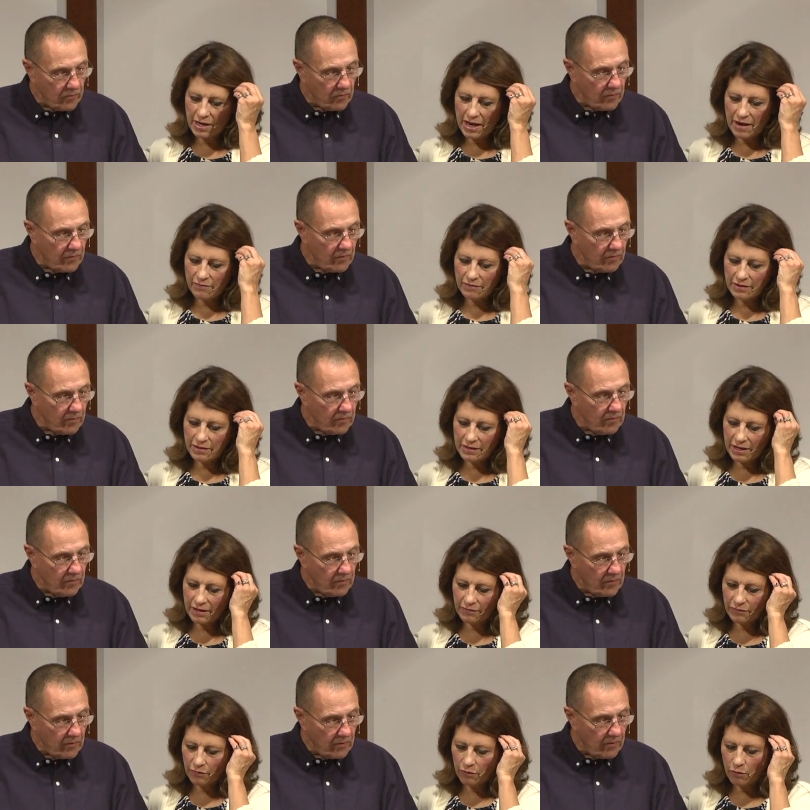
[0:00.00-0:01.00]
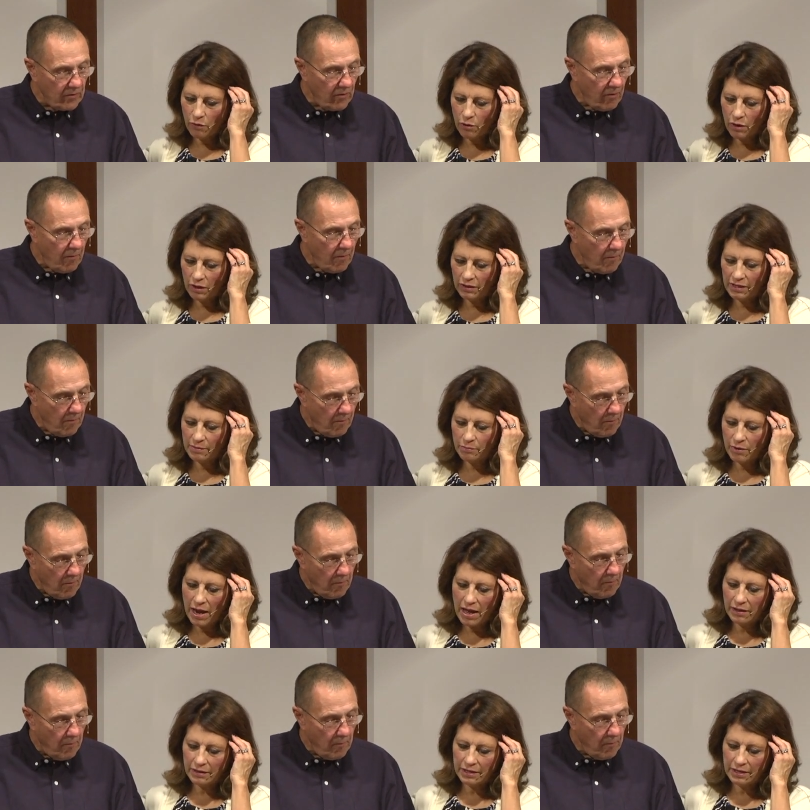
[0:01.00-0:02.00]
Speaker 1: in everything for all
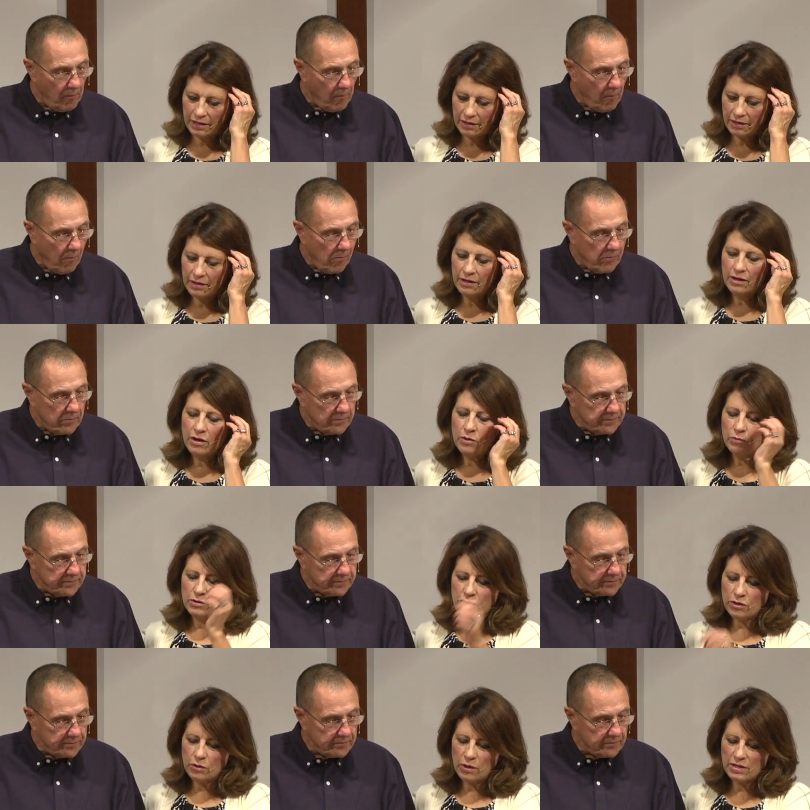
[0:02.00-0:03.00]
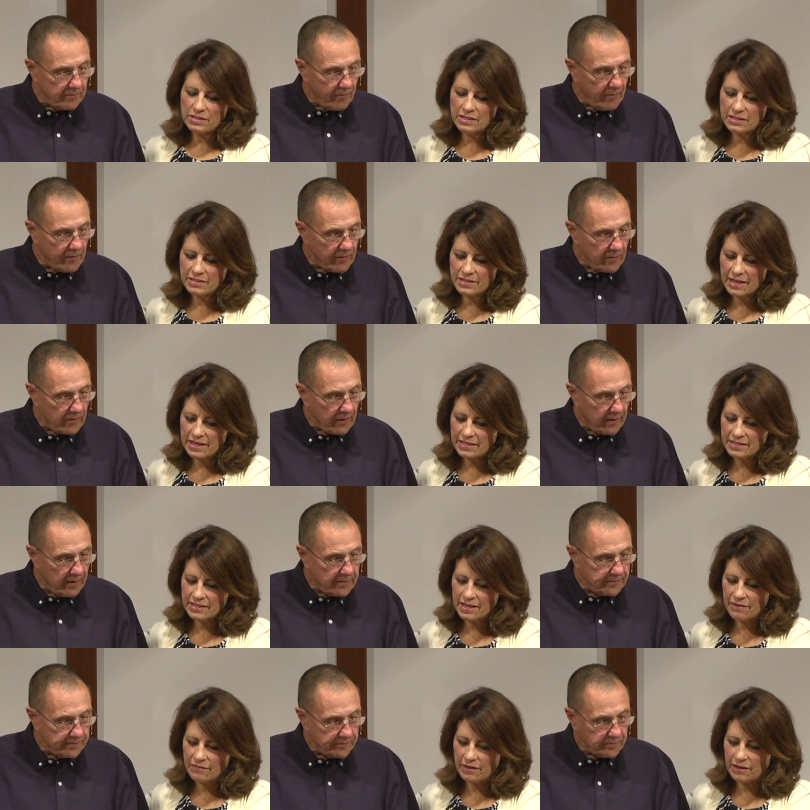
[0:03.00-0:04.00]
liberality, which causes
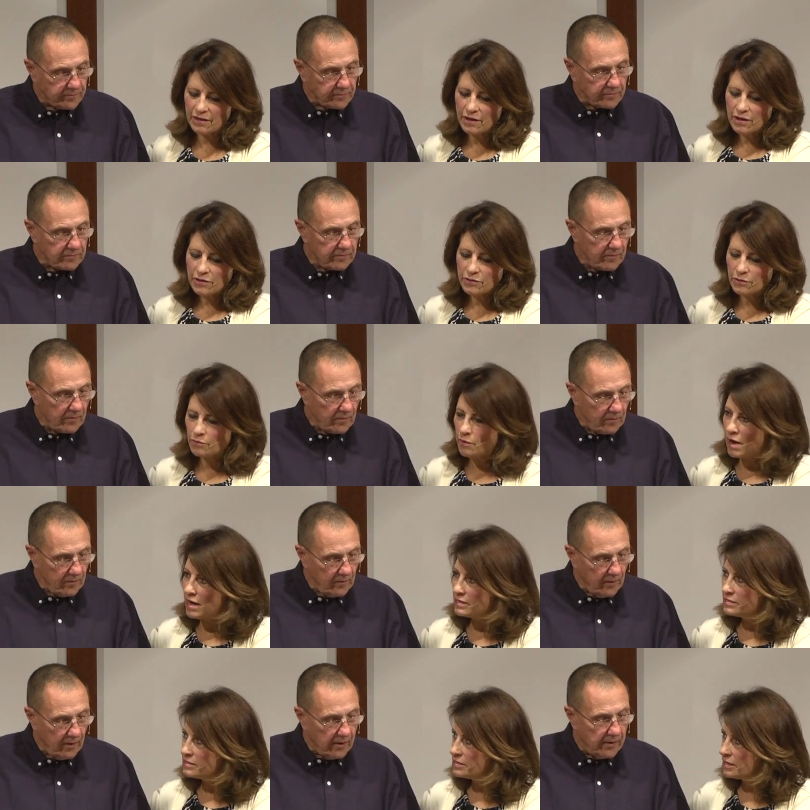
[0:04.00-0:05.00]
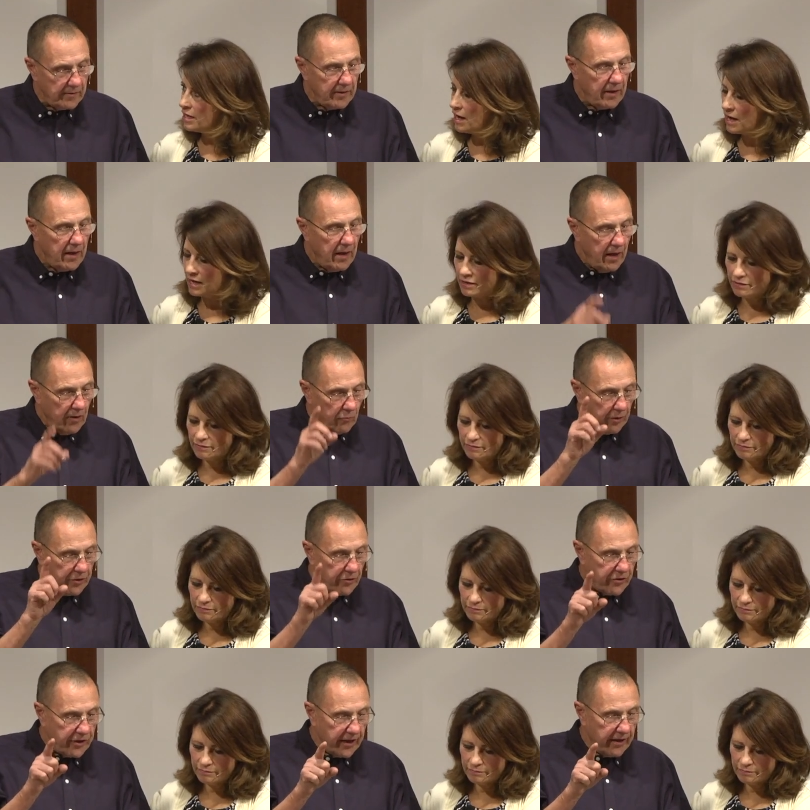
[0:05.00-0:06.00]
thanksgiving through us to God.
Speaker 2: When
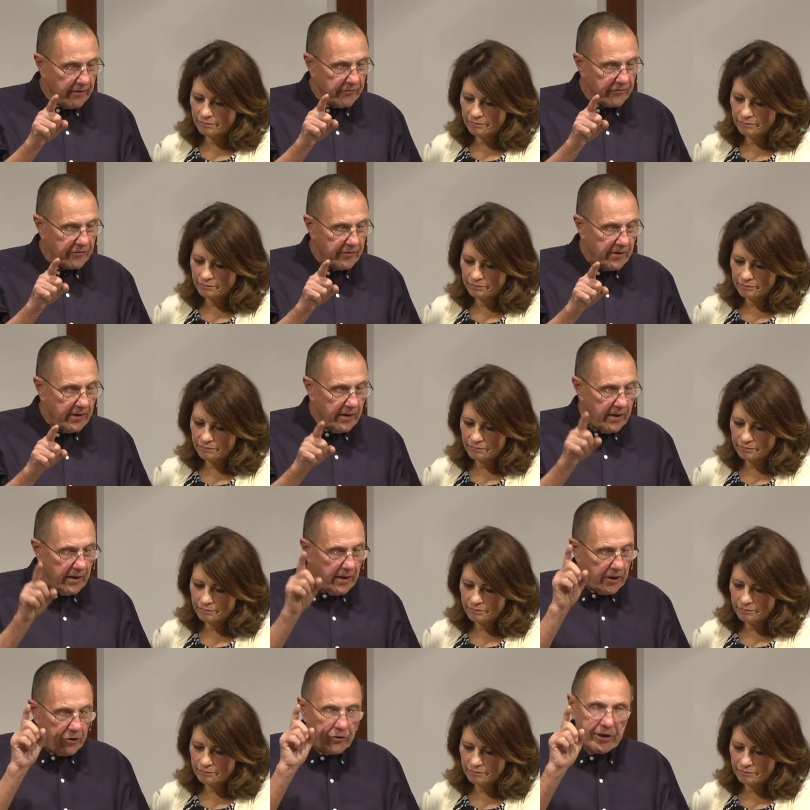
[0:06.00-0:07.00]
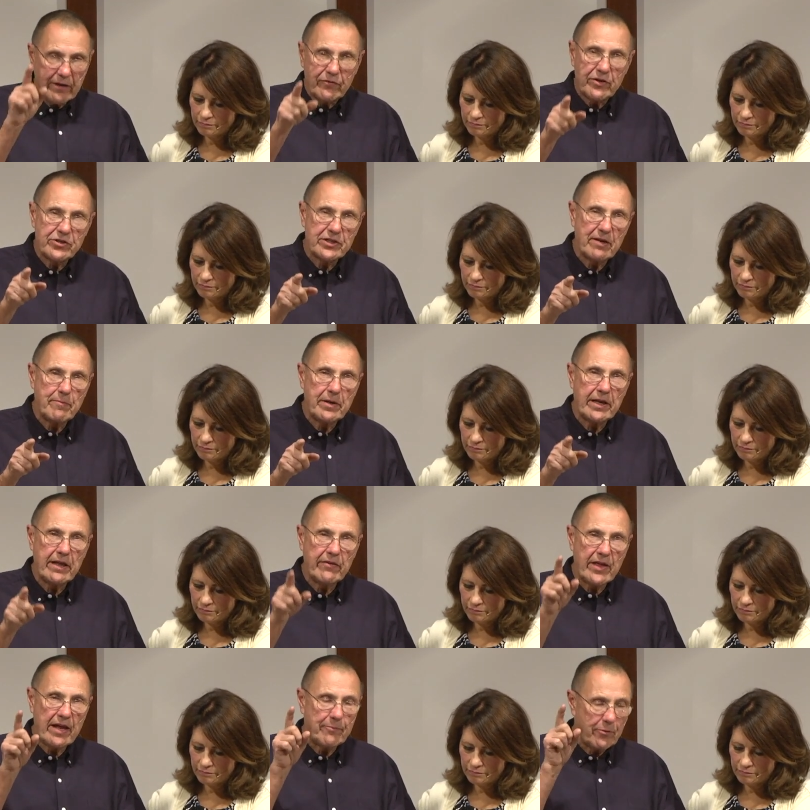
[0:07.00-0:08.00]
you give, you give to somebody,
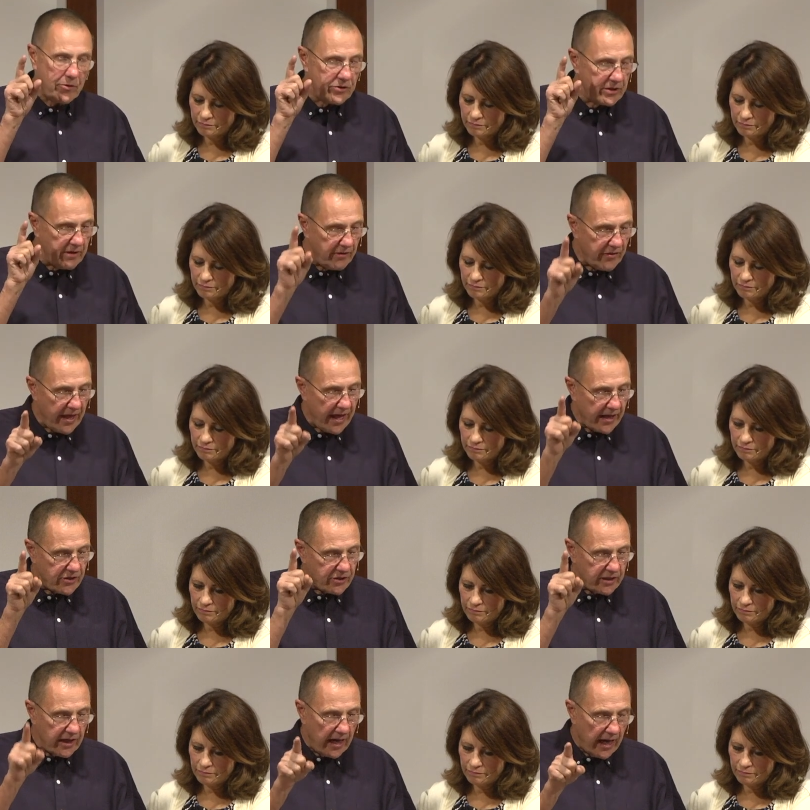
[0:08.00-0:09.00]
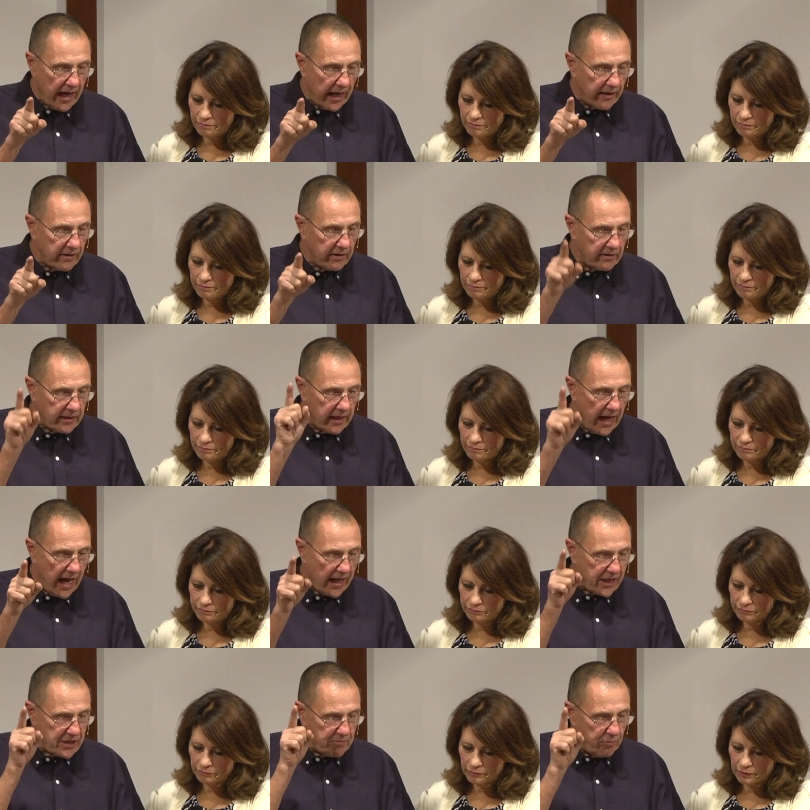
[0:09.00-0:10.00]
that person thanks God.
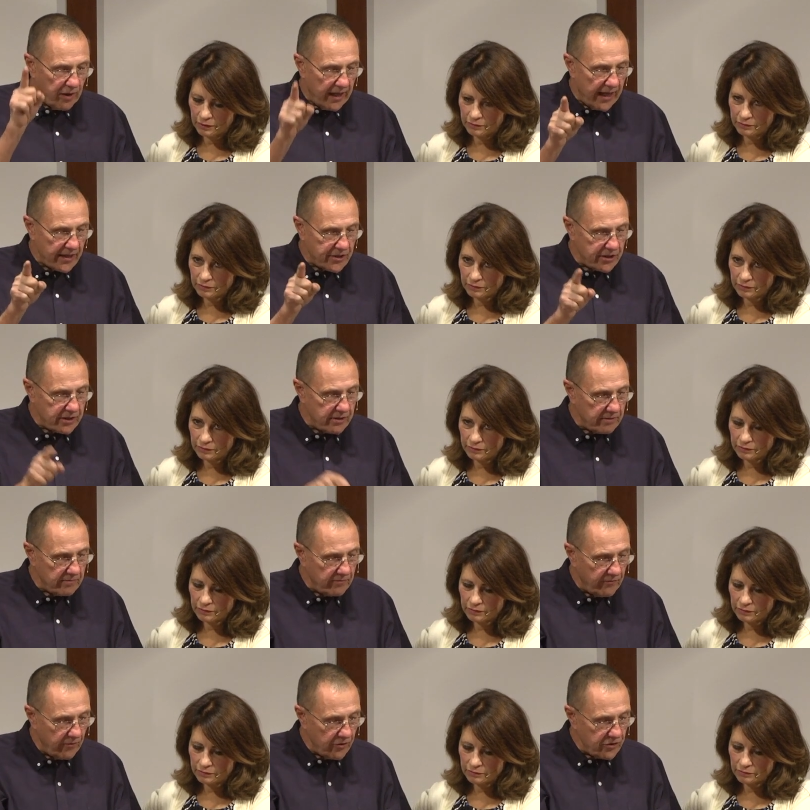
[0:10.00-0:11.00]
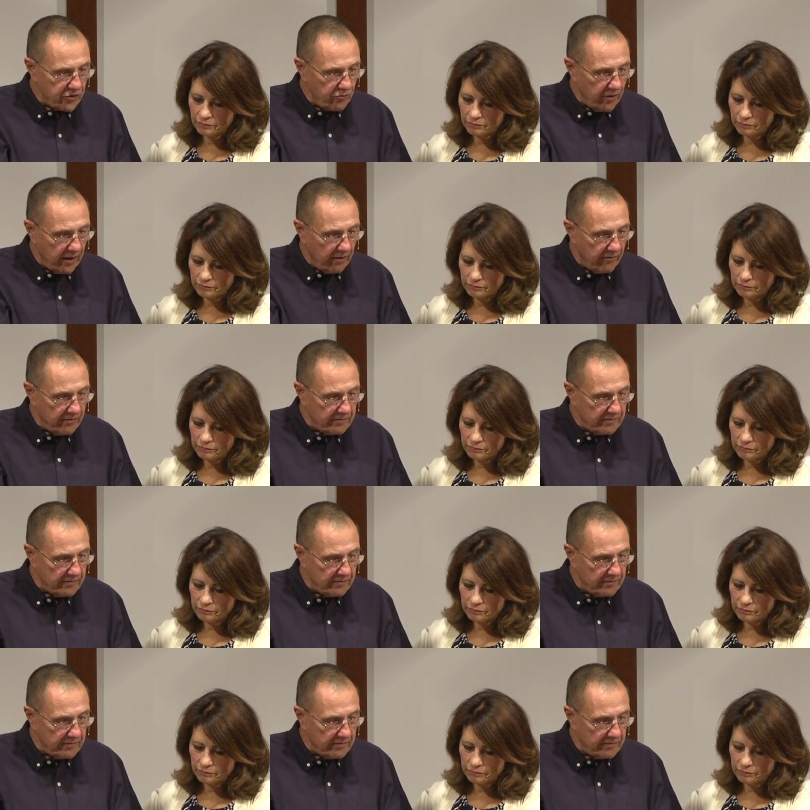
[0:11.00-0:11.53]
God is blessed. Verse 12.